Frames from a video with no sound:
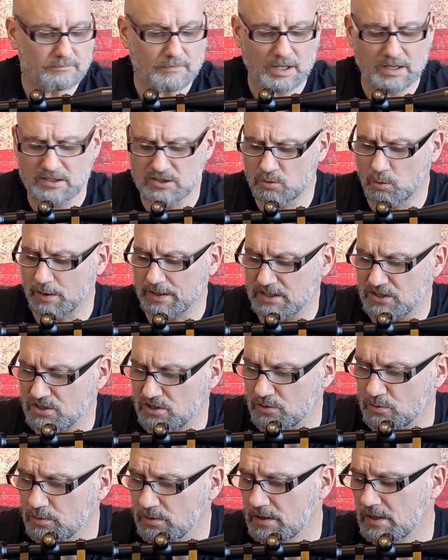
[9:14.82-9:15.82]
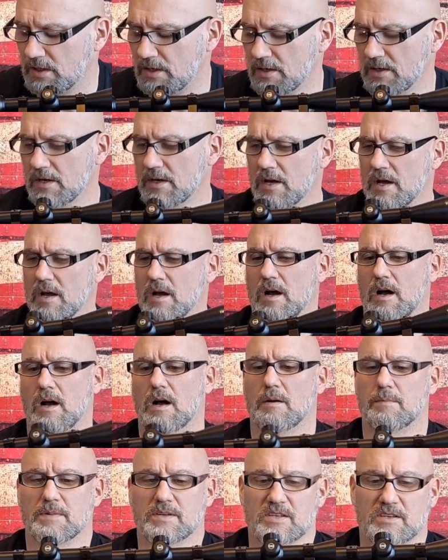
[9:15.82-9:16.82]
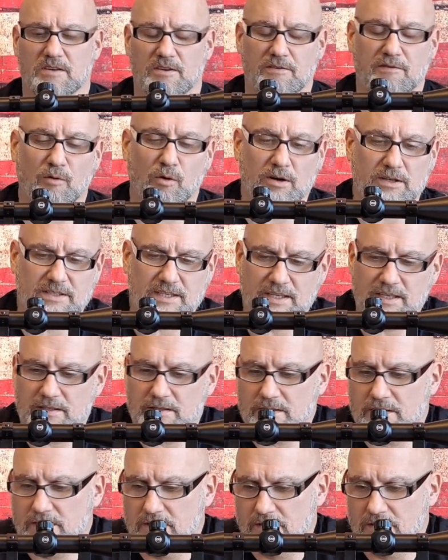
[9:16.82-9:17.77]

in 22. This is a 14